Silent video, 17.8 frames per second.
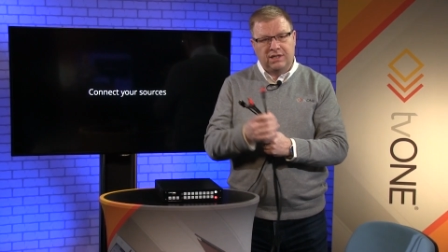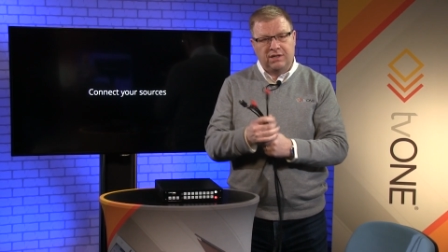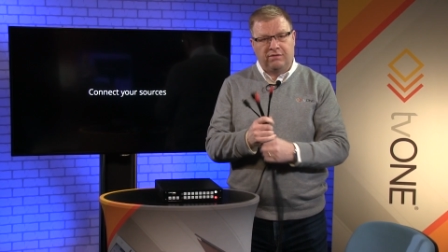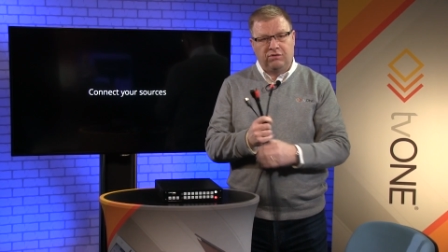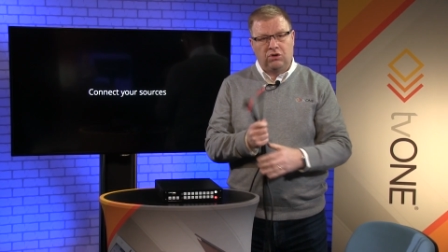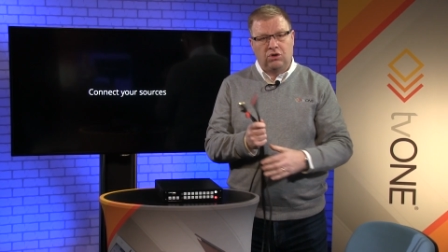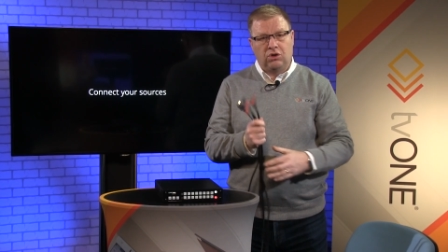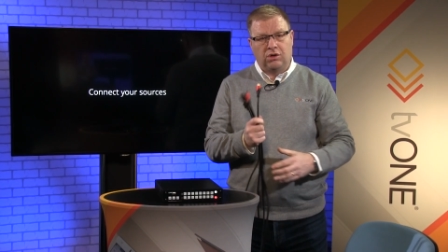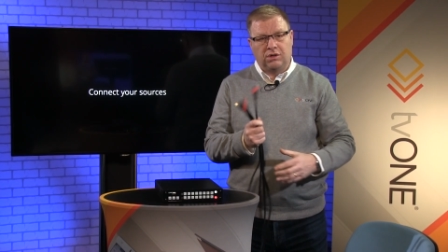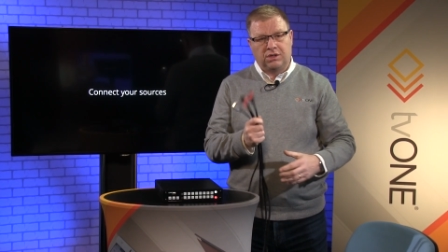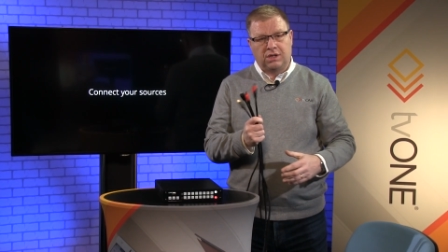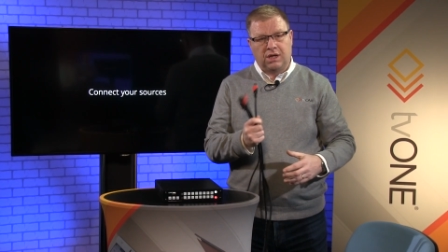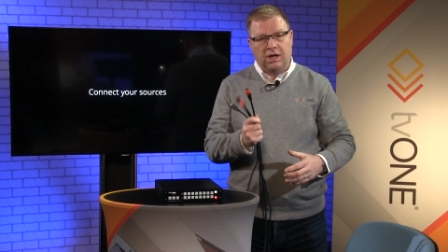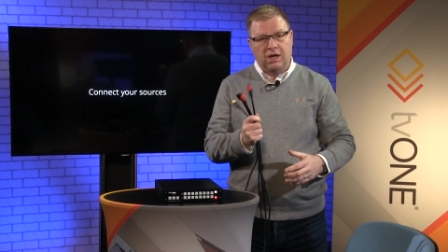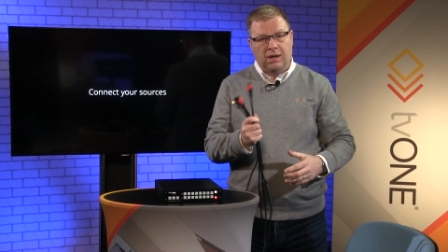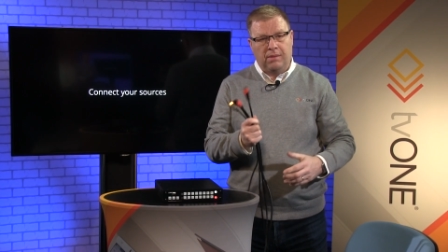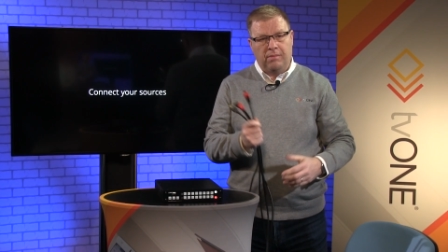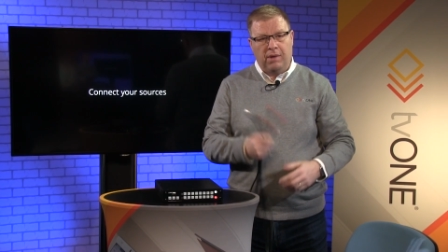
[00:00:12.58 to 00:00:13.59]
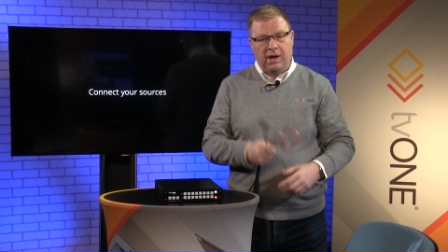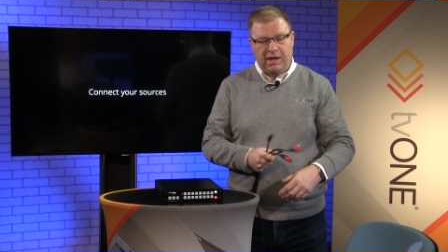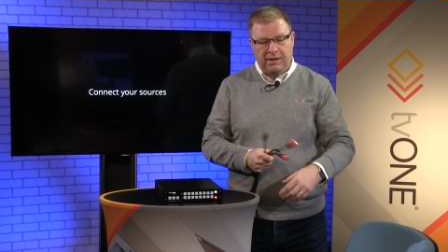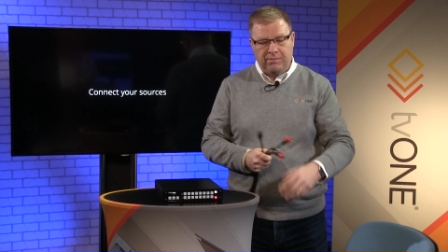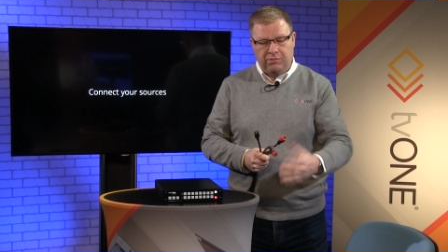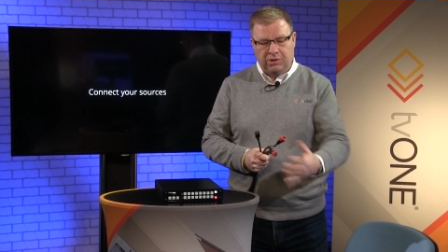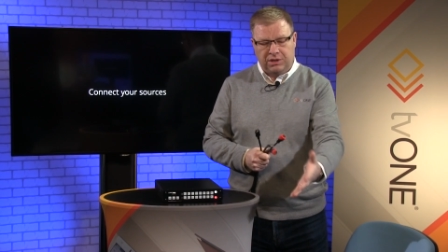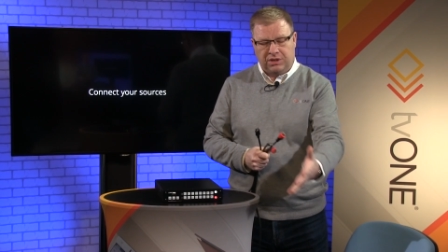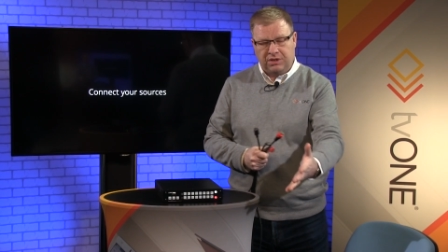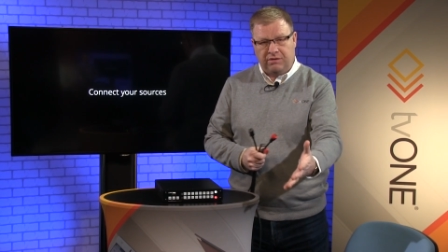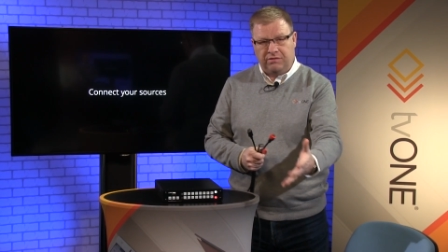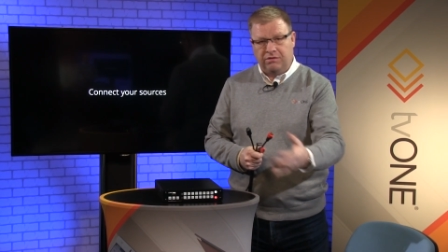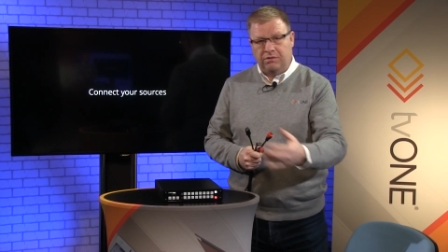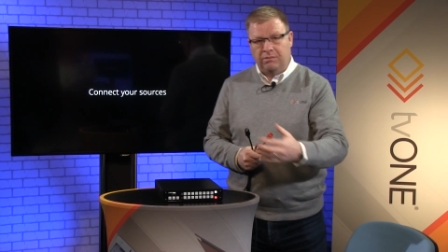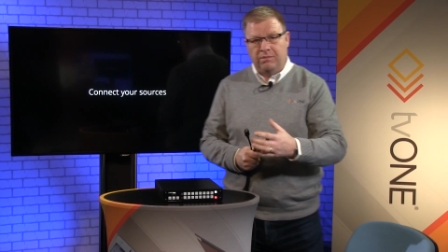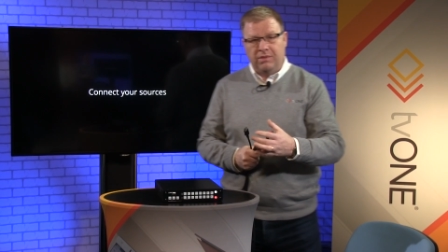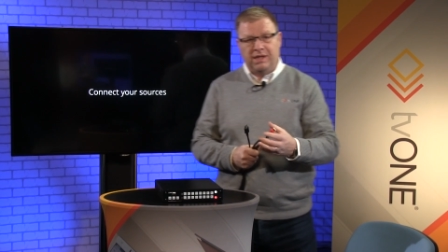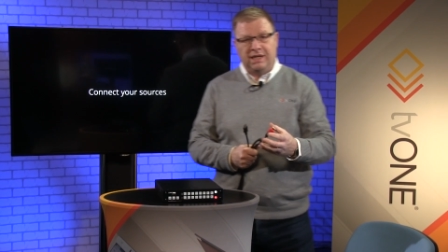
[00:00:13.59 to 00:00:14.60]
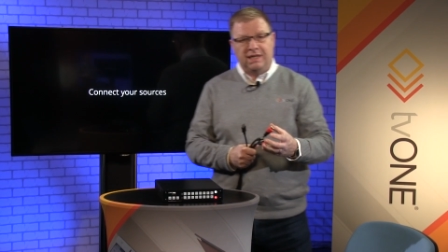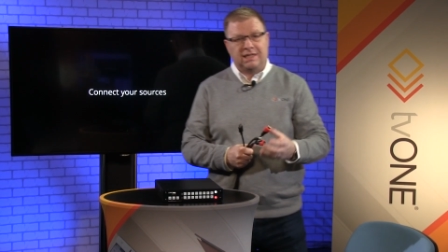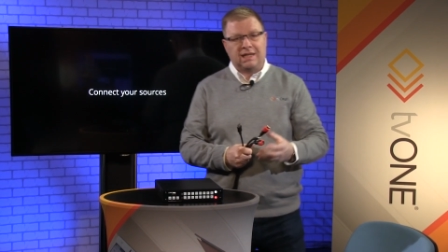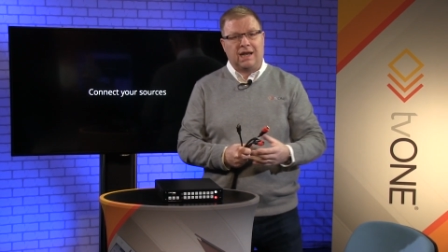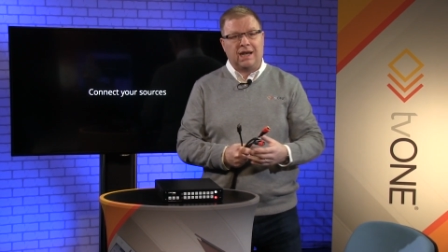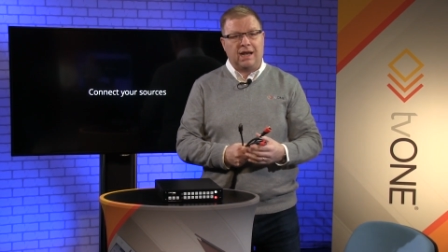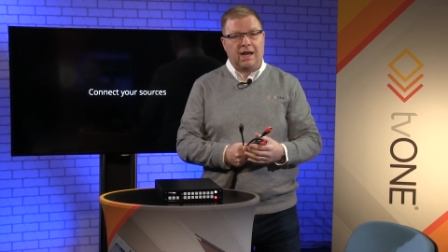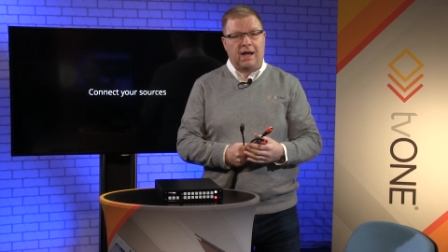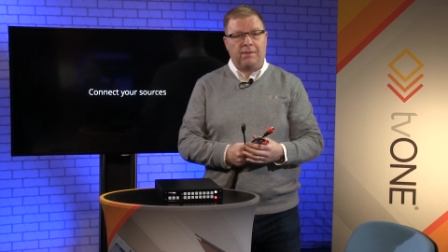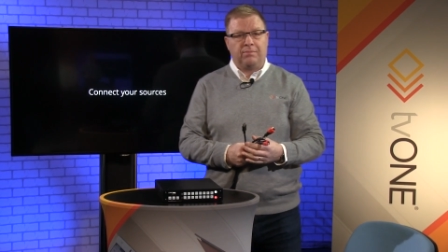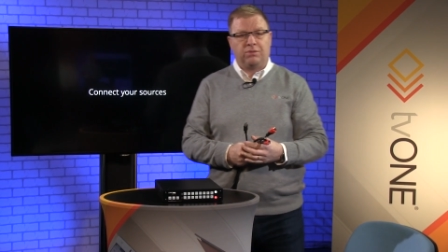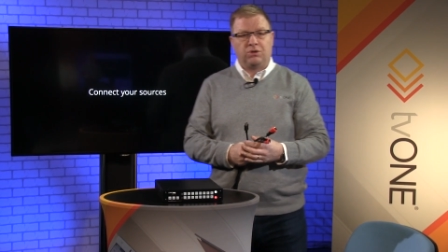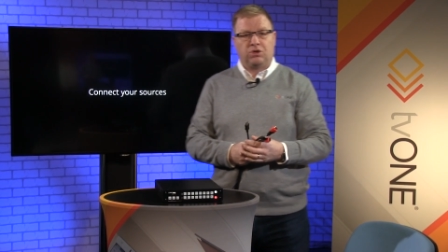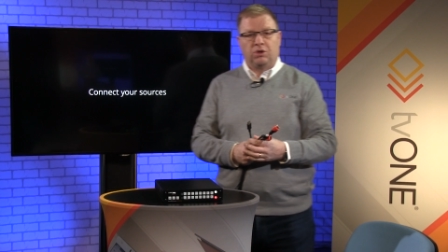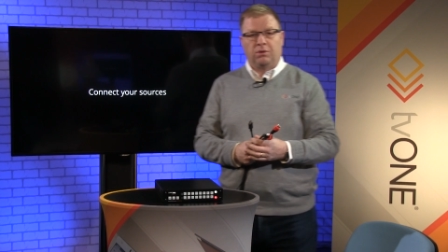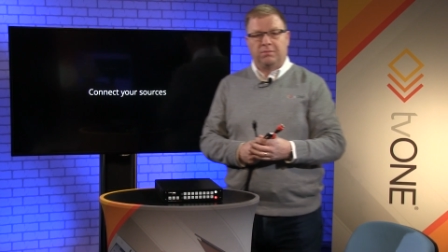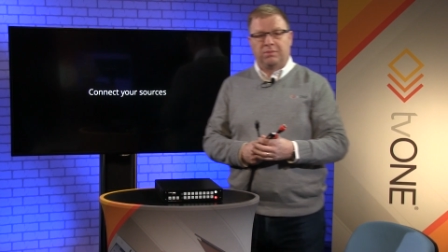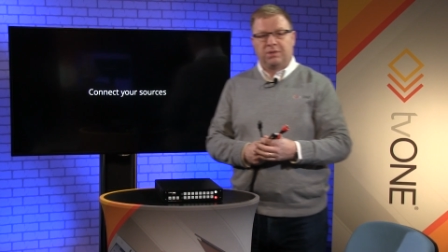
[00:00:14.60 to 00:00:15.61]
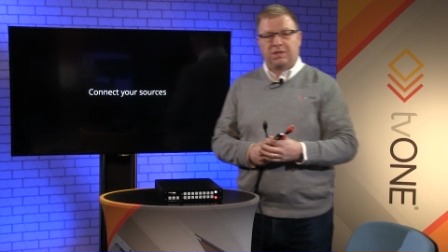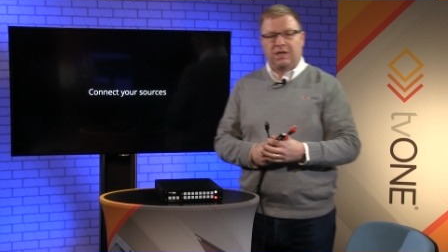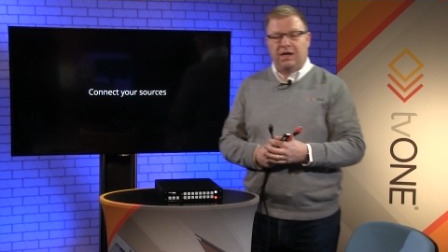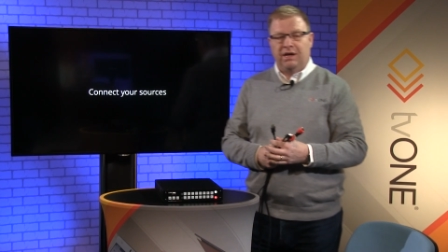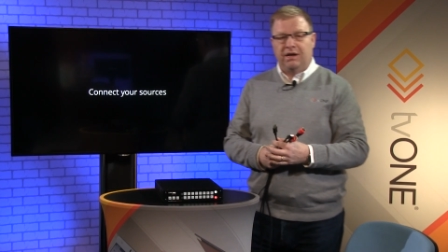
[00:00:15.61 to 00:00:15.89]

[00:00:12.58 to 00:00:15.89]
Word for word: is I've got uh, my inputs from these laptops